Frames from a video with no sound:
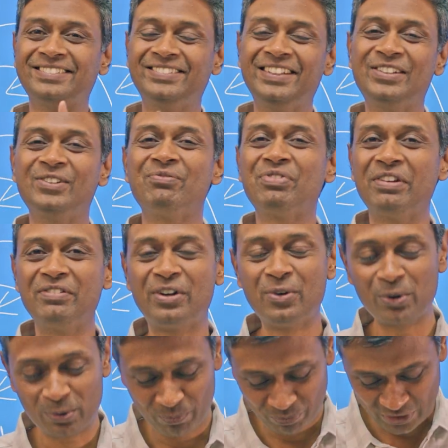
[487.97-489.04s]
And so we're
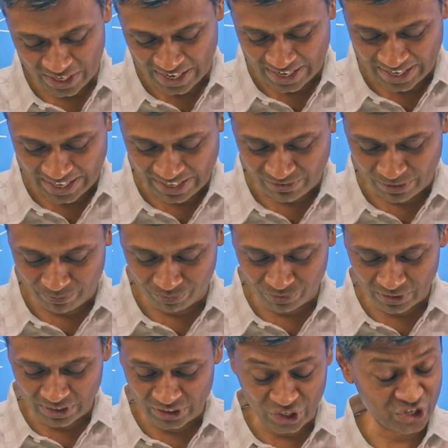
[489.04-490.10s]
going to have a
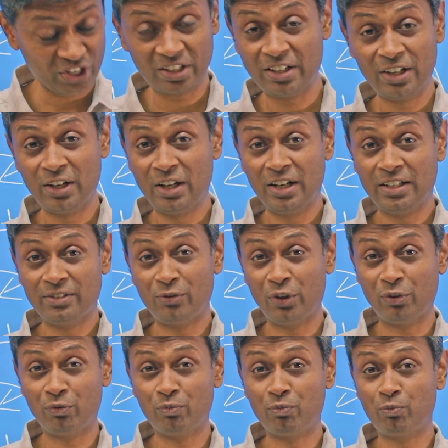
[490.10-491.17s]
session
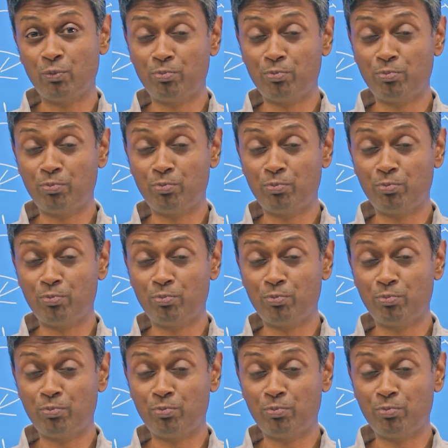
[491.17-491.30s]
for